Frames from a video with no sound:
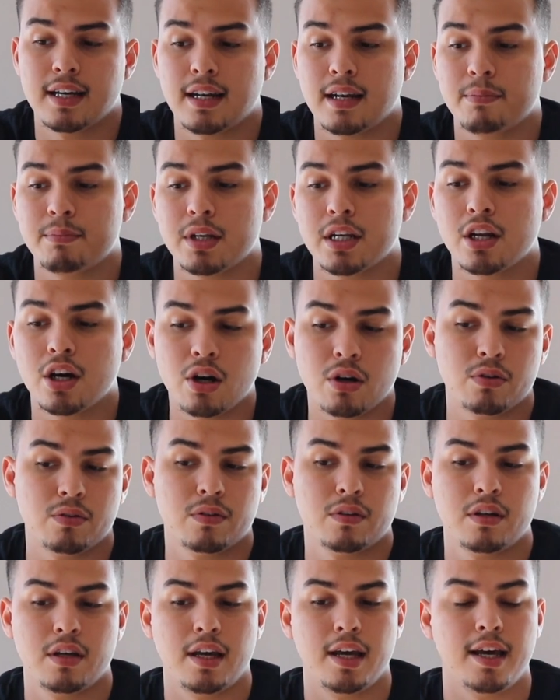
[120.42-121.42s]
that, let me know,
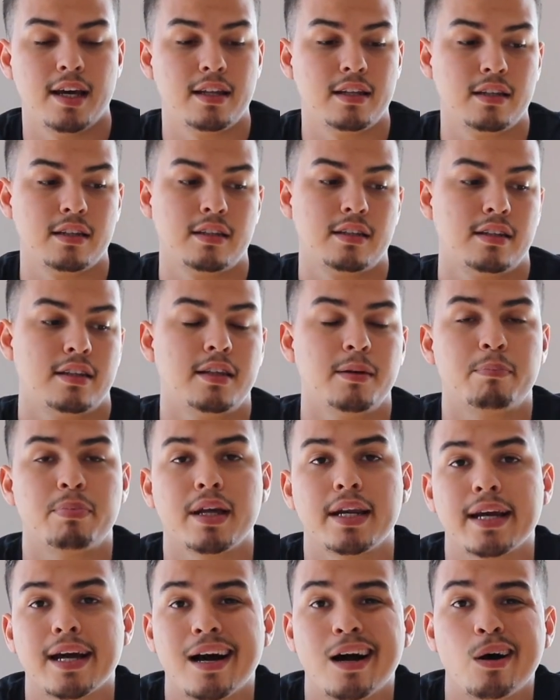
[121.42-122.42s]
and
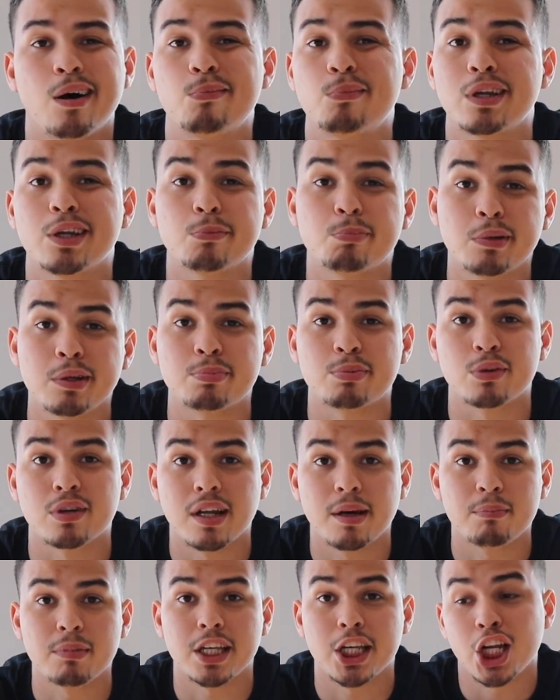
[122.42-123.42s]
depending on how many people
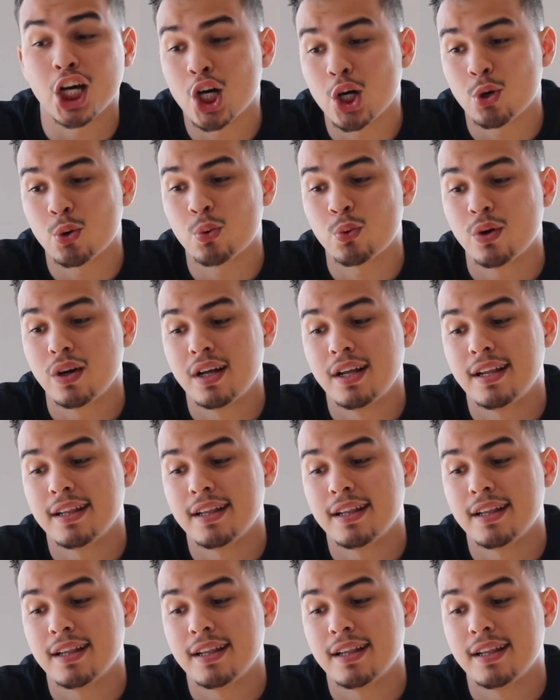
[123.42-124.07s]
let me know,